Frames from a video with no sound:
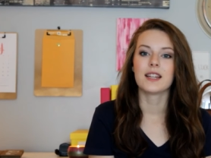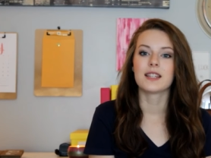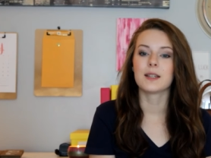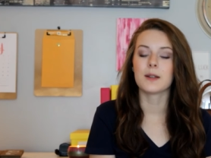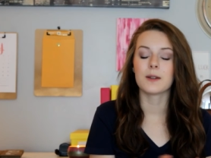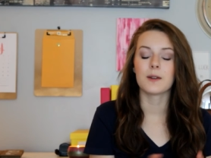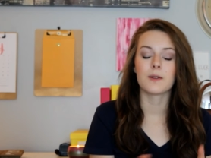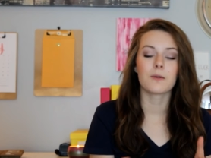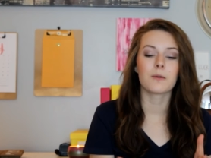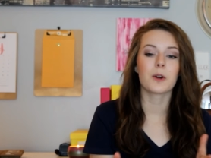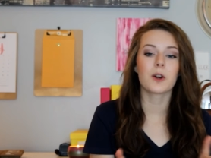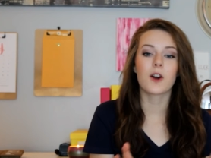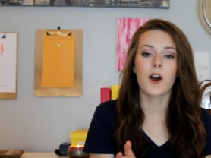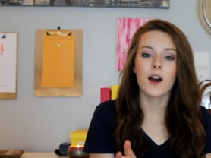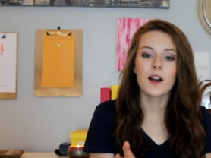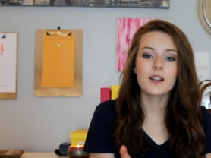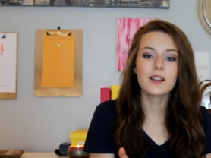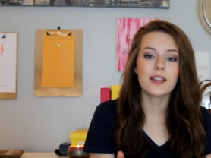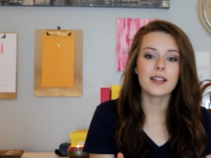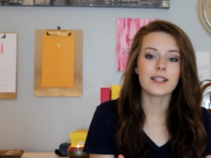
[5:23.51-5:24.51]
that
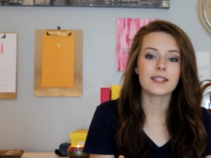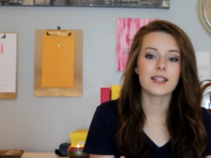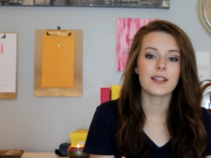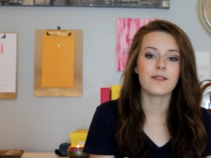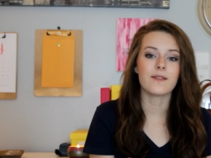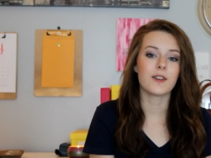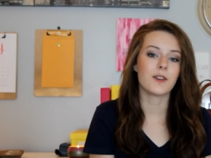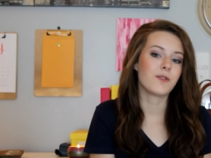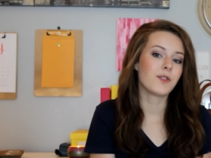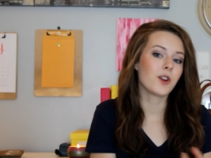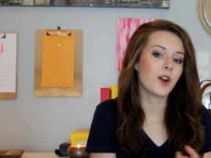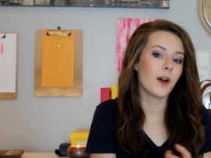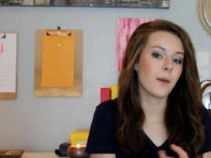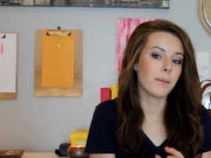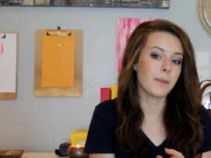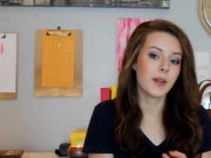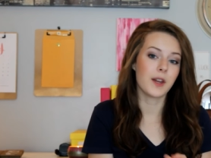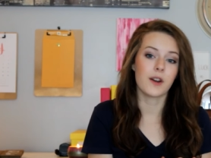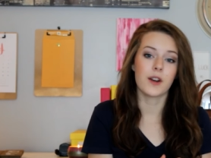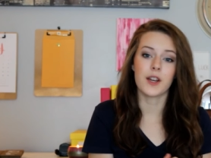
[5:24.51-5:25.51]
regardless of if you're
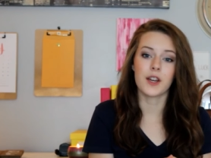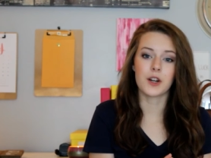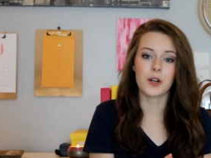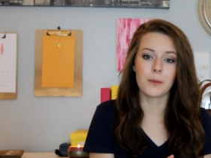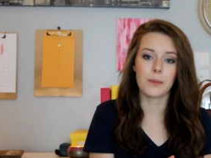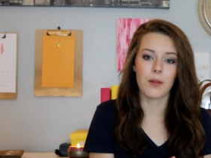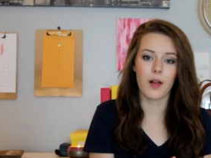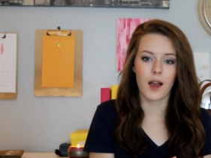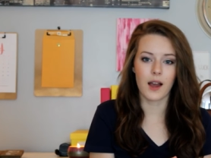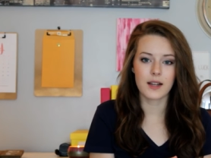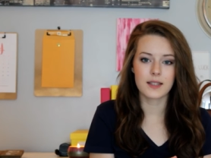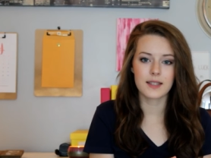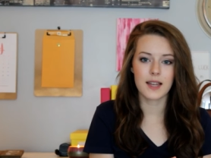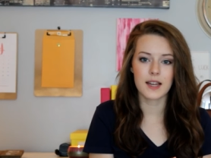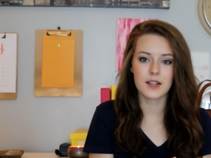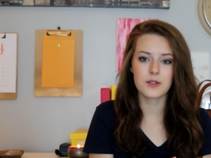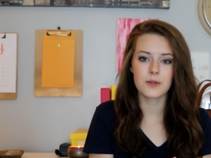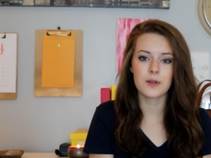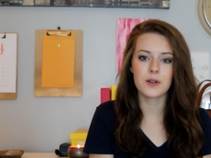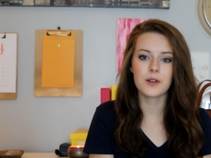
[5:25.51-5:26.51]
on period or block
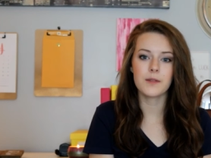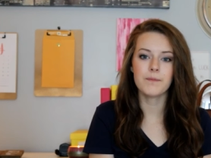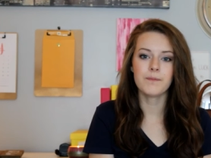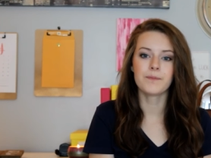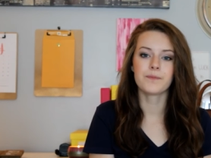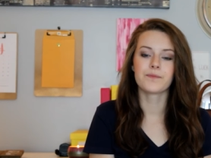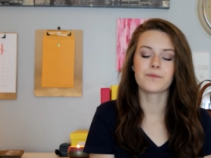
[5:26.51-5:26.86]
schedule